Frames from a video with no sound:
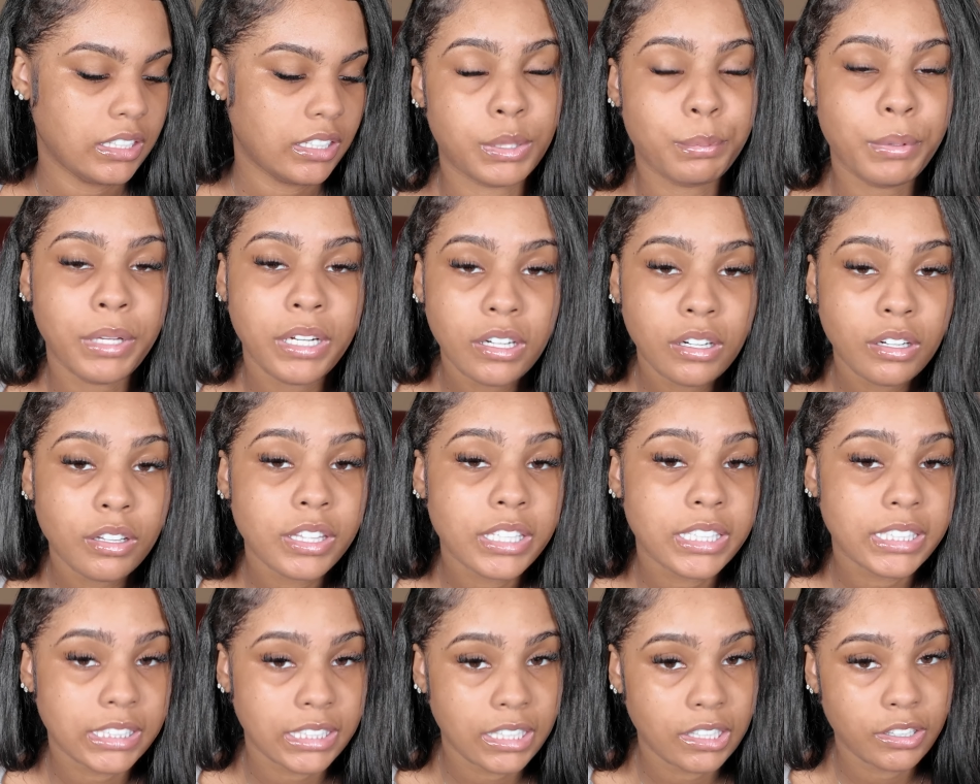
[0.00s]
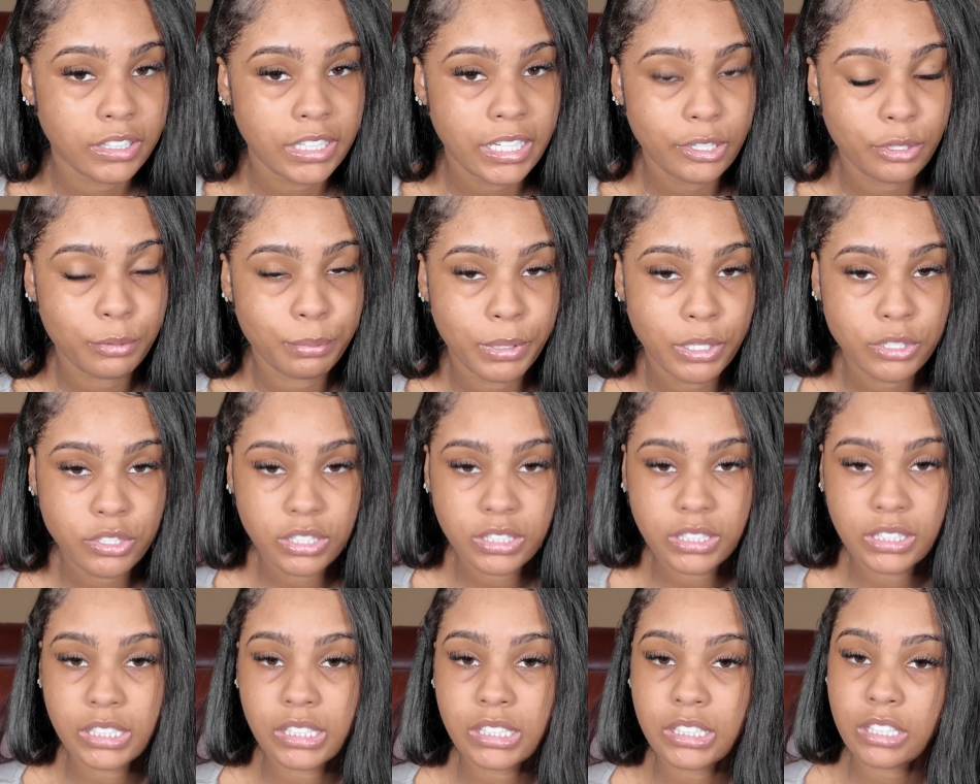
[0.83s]
Depending on the seller that you
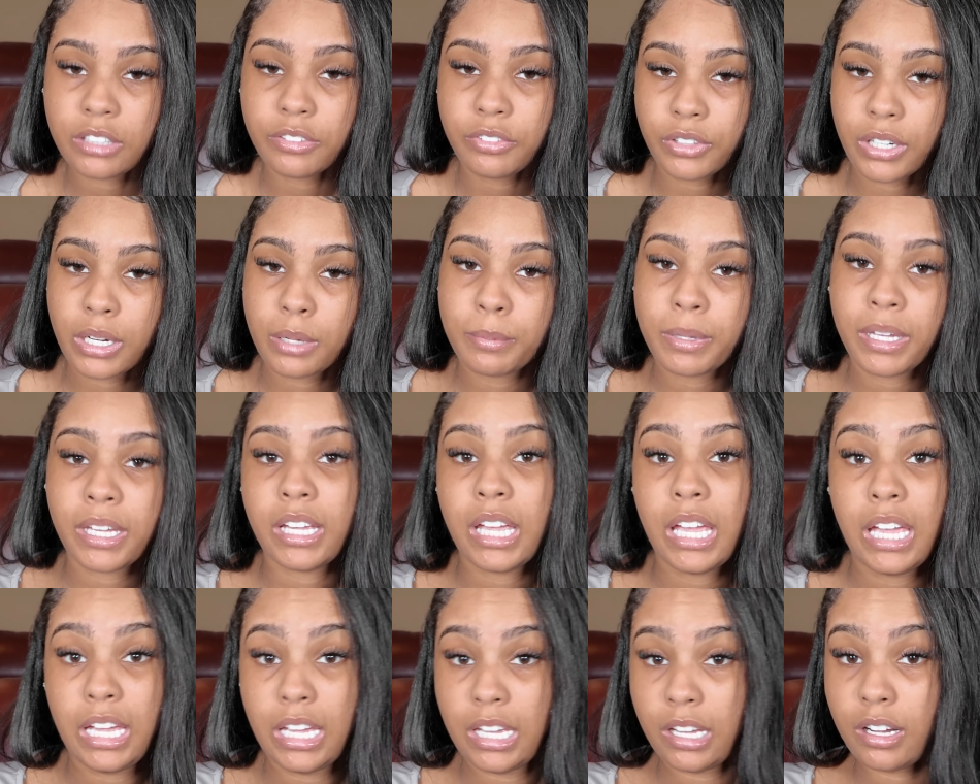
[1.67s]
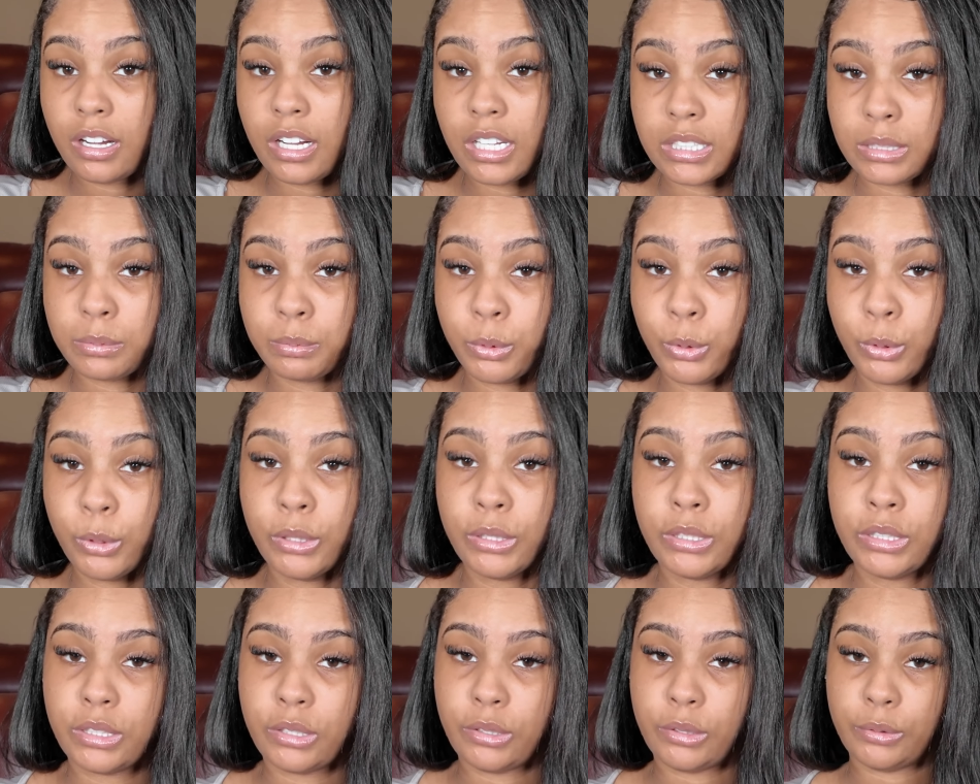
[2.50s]
purchase this stuff from, it can cost more.
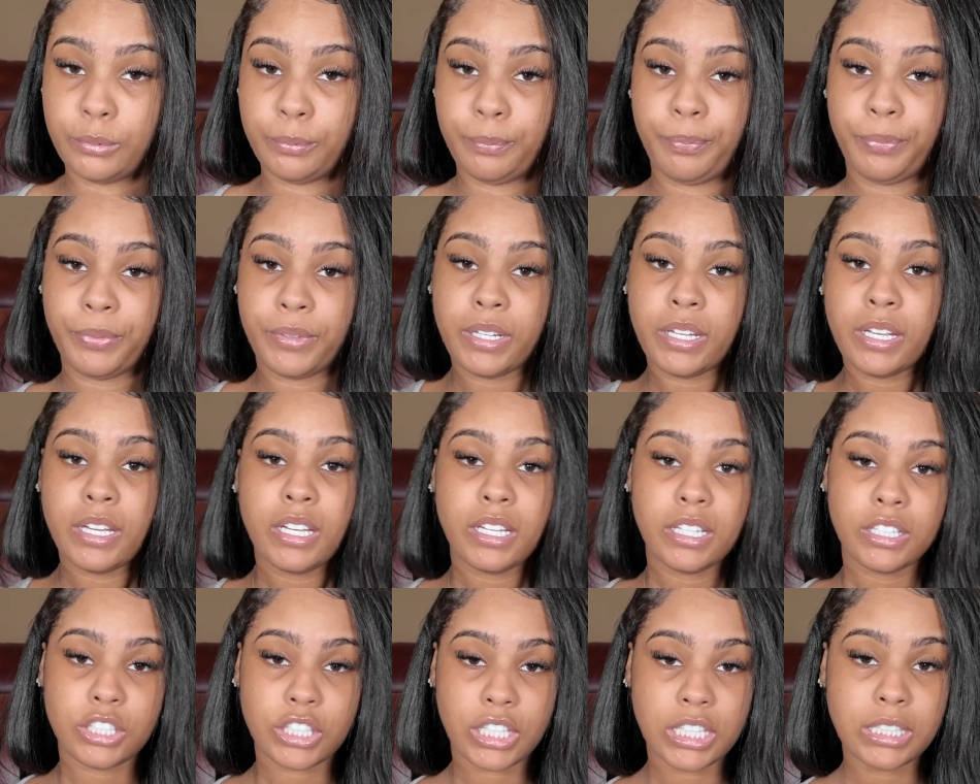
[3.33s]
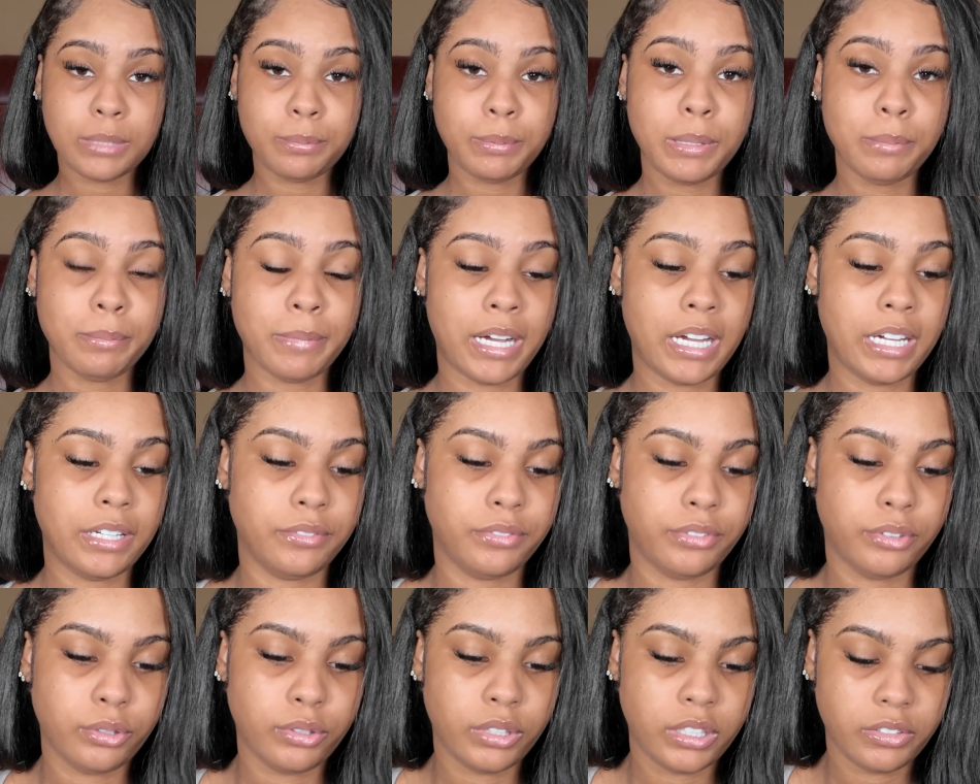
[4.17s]
So just be
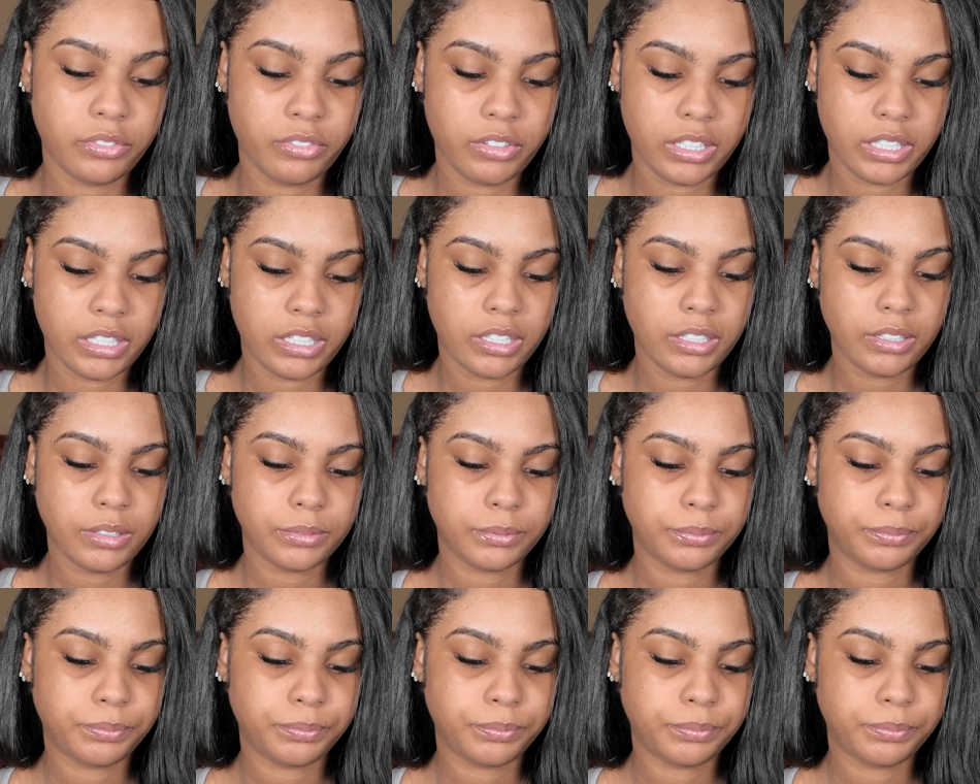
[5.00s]
mindful of that.